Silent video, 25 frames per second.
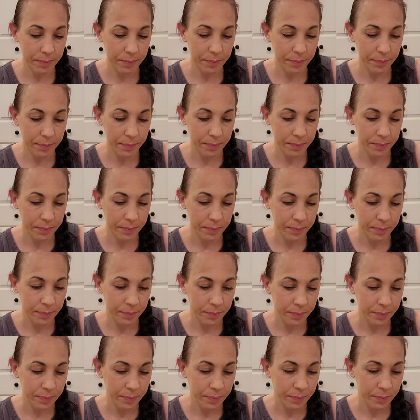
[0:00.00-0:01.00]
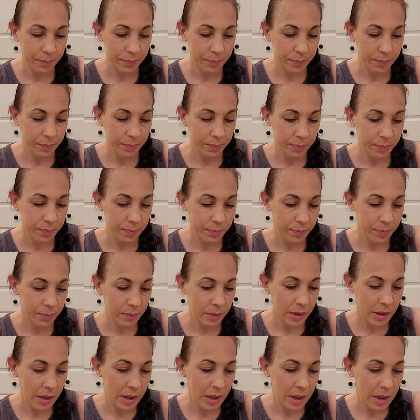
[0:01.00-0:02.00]

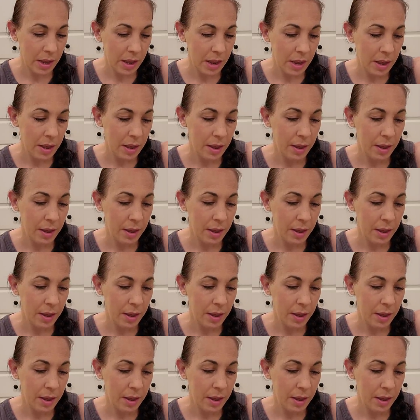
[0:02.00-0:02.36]
No one is speaking in this clip.